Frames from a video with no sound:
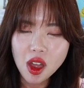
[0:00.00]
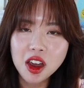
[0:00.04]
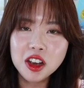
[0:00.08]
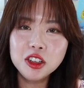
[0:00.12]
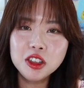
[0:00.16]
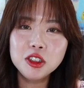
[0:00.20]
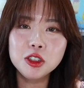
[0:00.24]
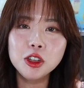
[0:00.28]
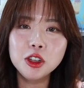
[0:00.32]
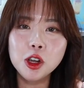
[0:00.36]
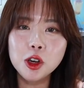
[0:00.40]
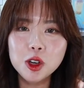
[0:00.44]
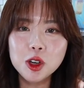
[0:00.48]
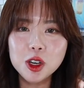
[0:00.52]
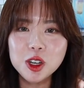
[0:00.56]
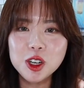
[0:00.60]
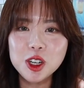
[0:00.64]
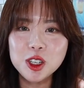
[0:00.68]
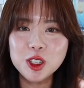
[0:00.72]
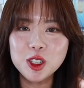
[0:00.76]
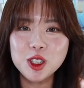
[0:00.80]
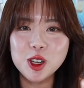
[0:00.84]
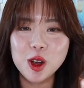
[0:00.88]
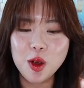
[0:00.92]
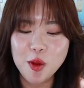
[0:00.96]
is
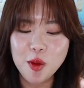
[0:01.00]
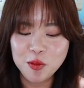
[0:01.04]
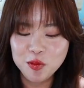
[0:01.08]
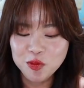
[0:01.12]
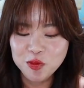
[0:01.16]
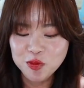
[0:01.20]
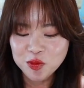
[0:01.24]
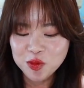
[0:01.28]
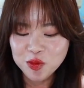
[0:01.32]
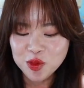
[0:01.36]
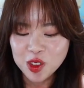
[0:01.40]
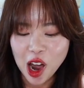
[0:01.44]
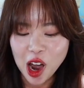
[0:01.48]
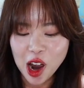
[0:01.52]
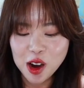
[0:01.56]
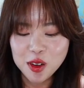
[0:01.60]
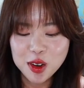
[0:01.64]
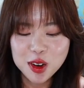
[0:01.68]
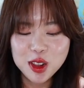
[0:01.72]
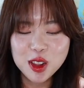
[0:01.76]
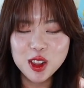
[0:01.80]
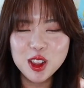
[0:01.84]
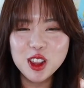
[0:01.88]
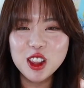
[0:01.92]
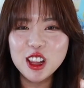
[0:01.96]
longanisa. I
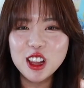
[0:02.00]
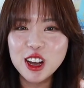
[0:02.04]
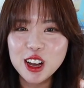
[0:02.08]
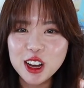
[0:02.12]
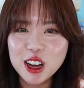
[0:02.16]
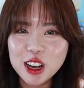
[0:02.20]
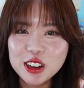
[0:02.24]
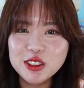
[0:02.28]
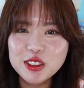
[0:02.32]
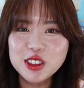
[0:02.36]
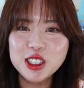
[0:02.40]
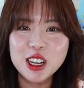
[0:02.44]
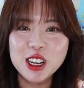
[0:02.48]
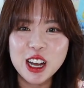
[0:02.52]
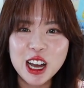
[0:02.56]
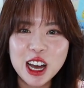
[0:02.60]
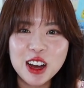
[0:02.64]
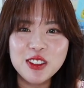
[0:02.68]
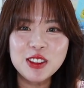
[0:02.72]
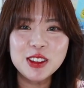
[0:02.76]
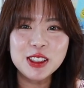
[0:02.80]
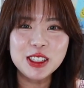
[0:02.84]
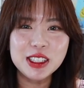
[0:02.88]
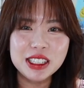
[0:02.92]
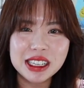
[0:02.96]
would love to
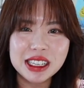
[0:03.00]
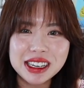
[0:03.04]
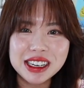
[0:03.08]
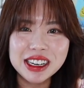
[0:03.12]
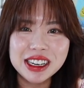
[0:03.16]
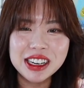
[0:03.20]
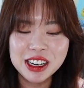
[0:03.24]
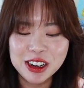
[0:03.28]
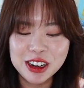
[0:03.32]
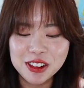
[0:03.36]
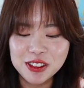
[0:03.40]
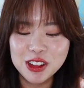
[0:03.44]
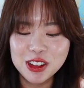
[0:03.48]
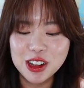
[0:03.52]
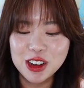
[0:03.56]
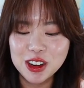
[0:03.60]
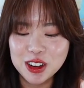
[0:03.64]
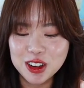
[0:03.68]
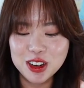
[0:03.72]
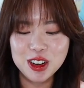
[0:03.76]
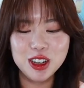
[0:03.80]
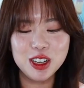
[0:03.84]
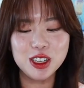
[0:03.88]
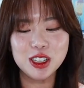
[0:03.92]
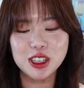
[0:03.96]
have a side of
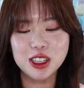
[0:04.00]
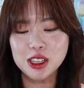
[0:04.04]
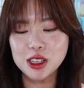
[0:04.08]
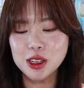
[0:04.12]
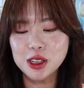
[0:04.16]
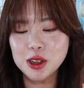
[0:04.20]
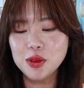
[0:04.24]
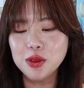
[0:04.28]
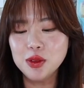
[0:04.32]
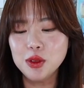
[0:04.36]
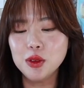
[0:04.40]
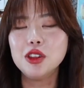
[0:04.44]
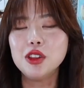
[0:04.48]
longanisa